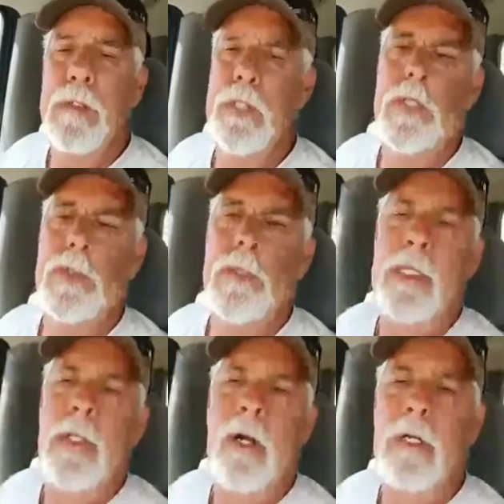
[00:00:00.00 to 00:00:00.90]

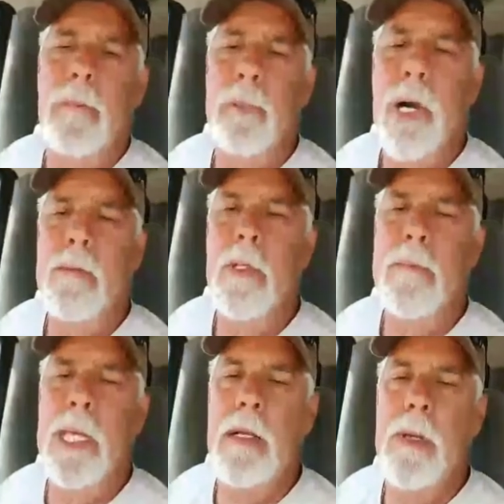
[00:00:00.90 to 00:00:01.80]
they're on compartment
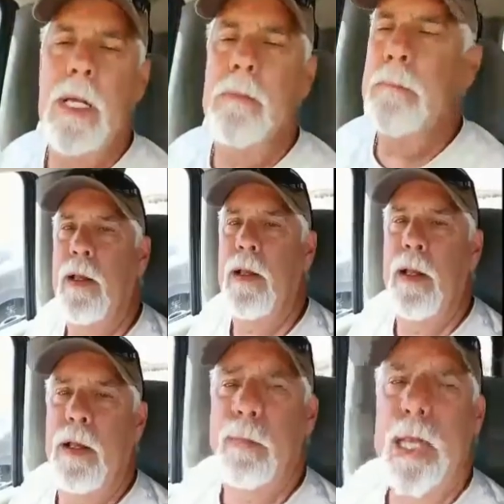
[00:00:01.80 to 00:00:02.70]
minimum.
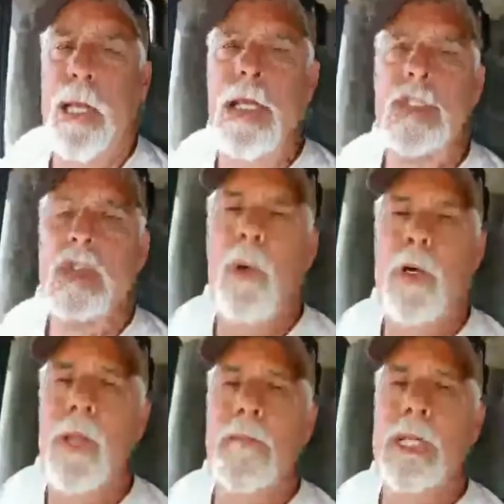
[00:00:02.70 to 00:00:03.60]
Man, I
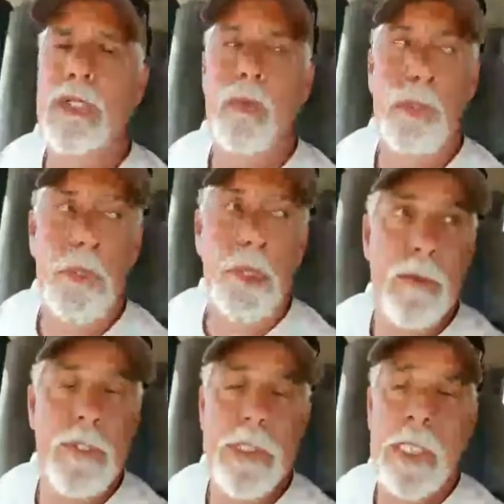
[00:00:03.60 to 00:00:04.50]
swear they mess with
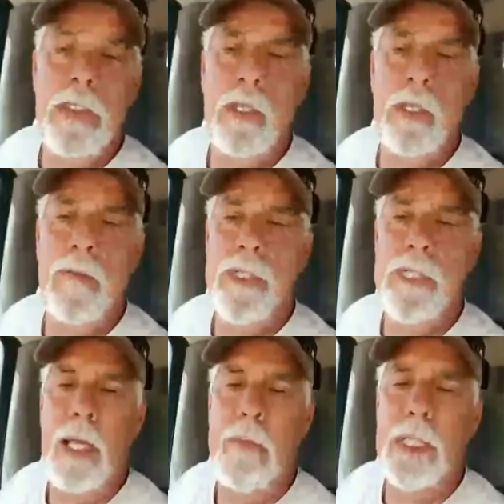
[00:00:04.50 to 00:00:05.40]
the signal every
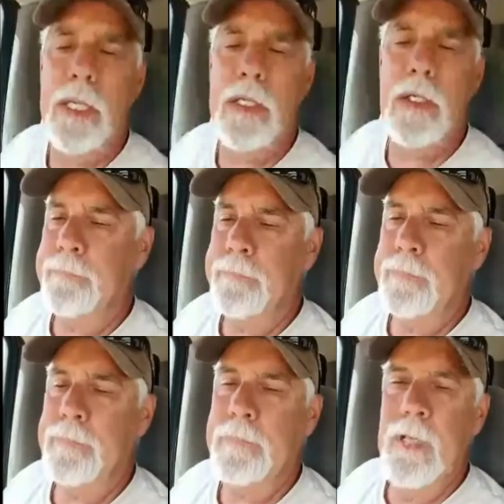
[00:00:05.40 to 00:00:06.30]
time they get going.
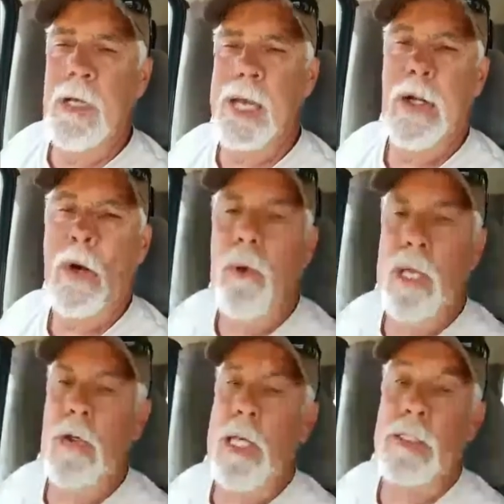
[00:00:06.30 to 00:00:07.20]
I don't want to
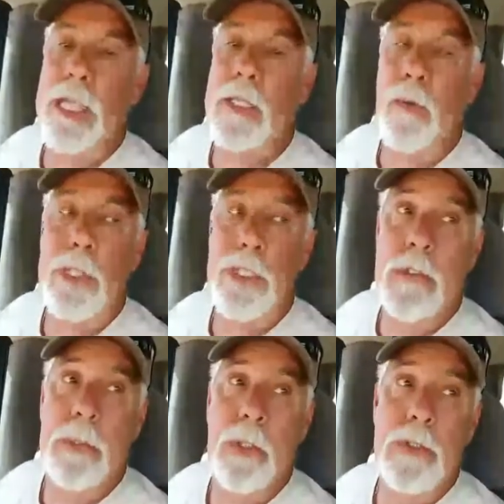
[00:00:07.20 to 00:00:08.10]
go outside. The wind's
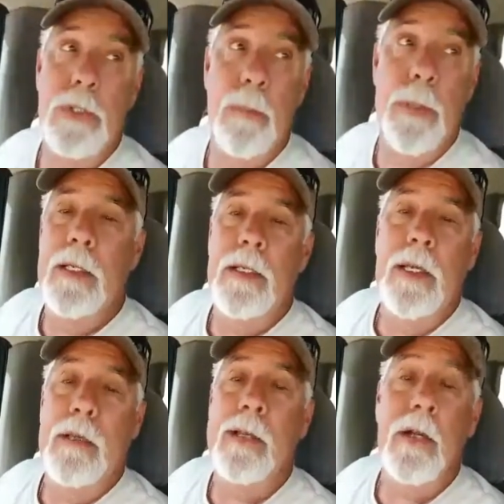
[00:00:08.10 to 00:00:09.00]
blowing so bad.
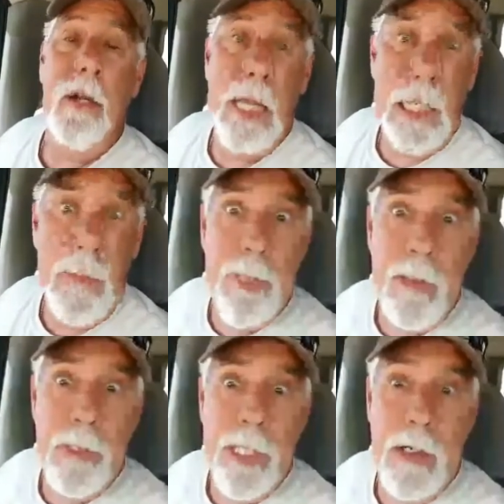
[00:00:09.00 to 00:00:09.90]
And you're not going to be
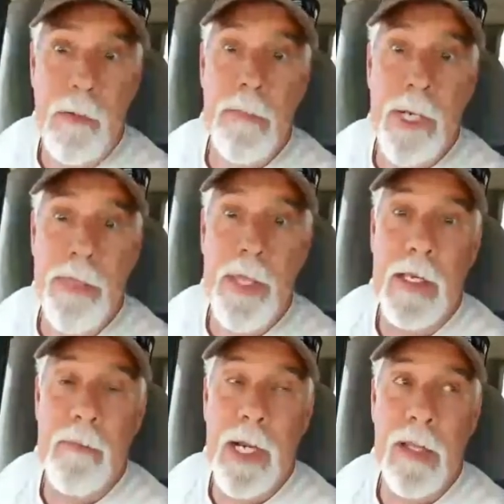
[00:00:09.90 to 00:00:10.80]
able to hear me, but I
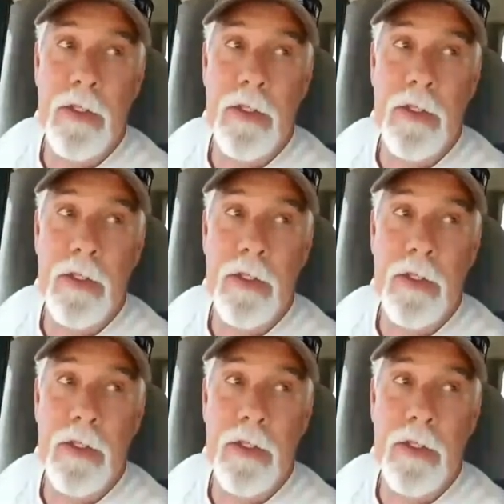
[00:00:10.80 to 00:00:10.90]
think I'm going to have